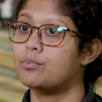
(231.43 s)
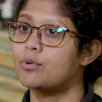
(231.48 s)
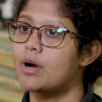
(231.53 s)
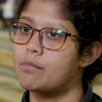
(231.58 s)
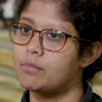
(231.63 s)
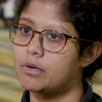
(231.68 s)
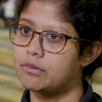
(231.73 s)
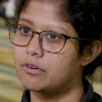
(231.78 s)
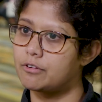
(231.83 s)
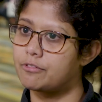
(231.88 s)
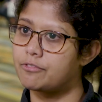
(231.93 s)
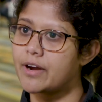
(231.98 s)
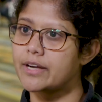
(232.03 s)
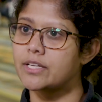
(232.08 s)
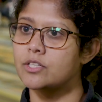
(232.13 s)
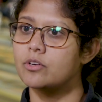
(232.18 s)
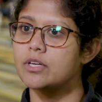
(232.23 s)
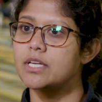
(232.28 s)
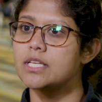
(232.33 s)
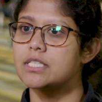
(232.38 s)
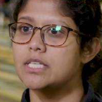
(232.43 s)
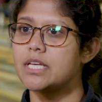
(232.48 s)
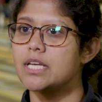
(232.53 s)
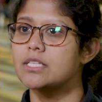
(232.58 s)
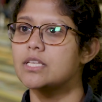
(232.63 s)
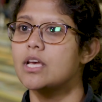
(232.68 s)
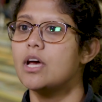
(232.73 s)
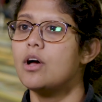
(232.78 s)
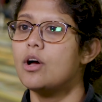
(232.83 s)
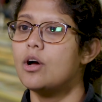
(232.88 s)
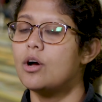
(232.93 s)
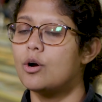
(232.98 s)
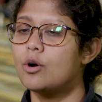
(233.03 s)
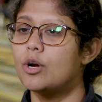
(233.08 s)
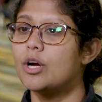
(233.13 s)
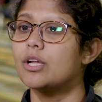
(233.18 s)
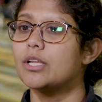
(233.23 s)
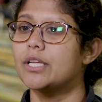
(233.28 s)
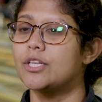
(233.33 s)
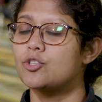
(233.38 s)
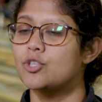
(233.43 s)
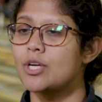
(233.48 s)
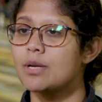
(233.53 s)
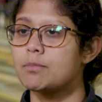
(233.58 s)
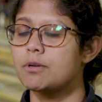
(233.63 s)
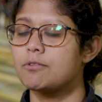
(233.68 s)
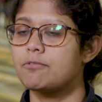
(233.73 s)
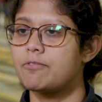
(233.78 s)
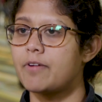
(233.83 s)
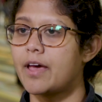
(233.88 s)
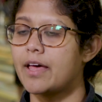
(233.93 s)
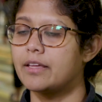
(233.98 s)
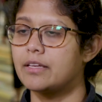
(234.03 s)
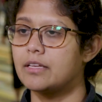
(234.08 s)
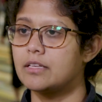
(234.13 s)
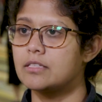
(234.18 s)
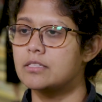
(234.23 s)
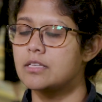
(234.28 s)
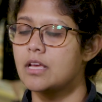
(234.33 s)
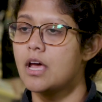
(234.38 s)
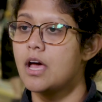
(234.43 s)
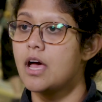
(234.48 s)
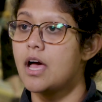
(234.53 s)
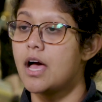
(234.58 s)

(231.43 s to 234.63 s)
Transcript: primary refractory disease or early treatment failures